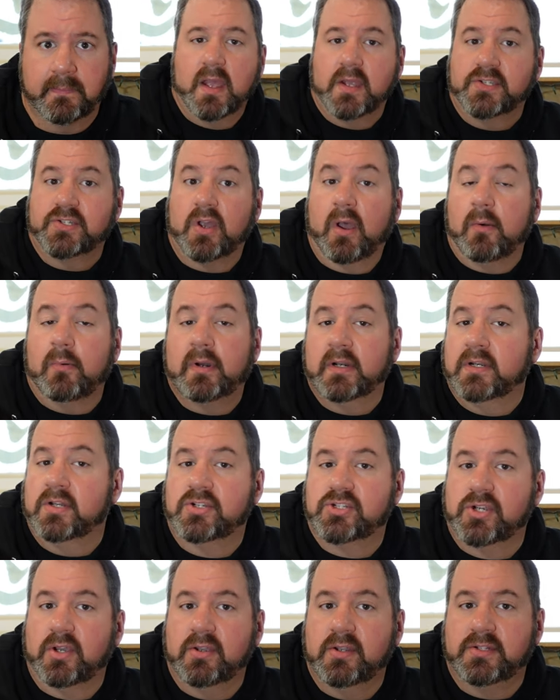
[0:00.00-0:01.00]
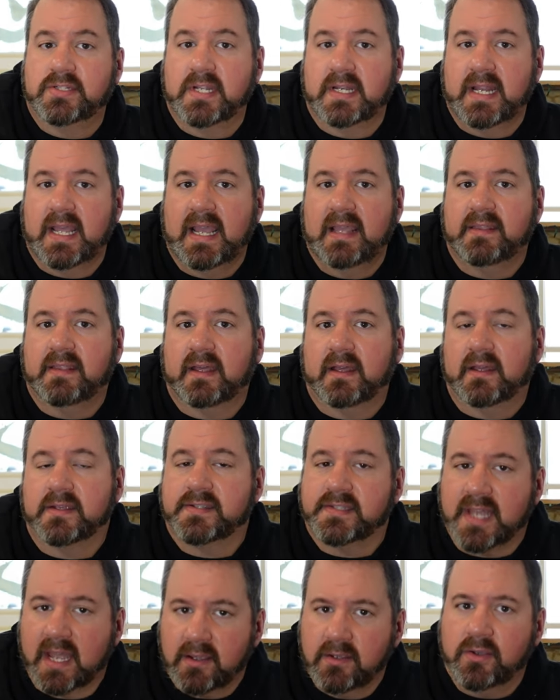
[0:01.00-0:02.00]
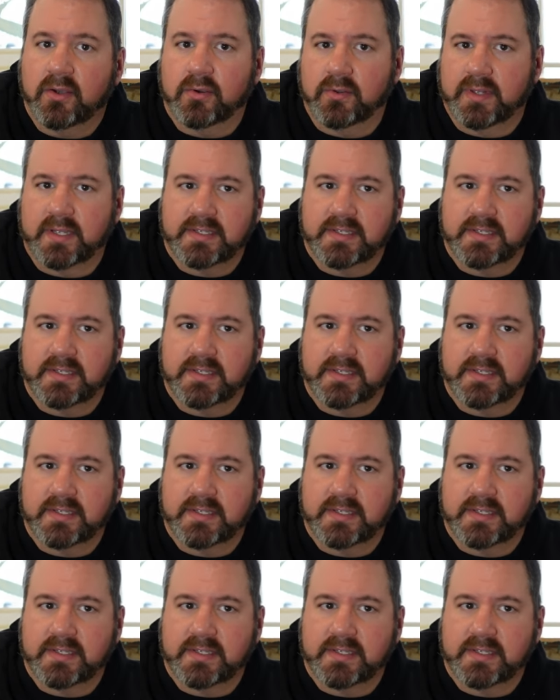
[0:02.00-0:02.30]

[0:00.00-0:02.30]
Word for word: So I wanted to show you today the sangu.